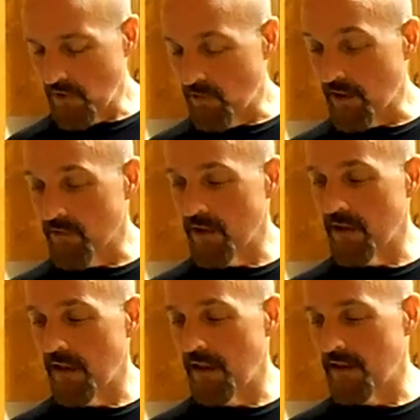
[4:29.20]
What I really
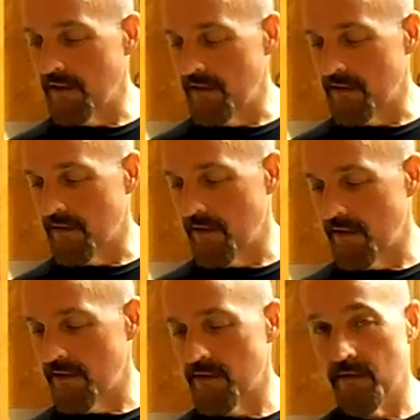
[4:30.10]
like is
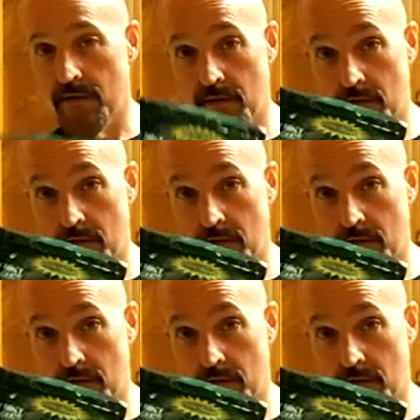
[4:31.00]
this